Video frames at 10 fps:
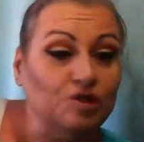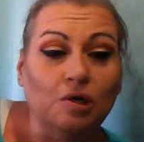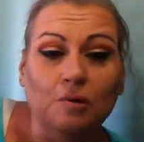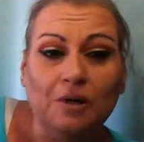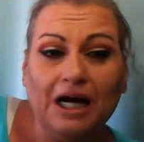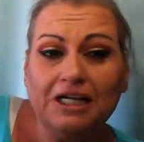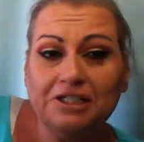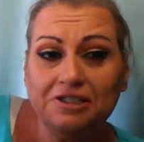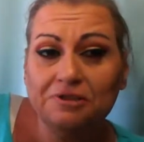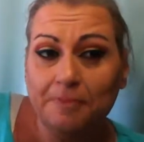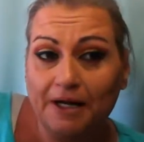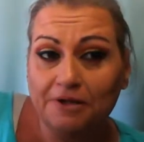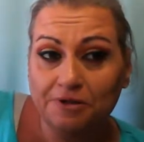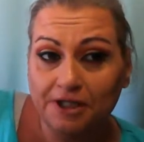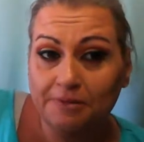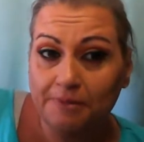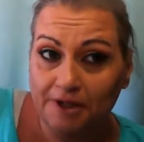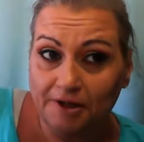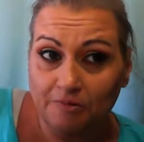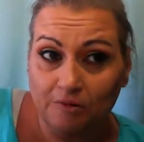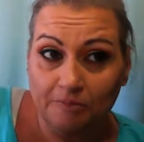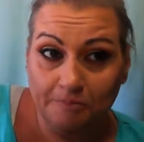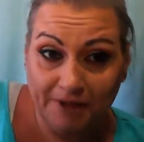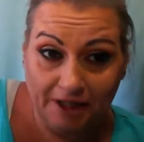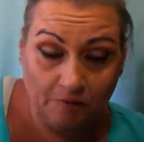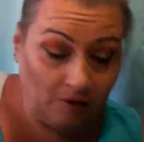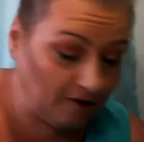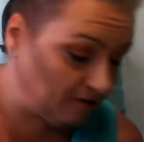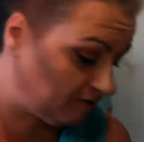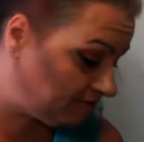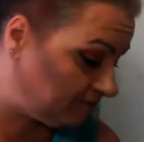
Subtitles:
Oh, and I just about drank bead water.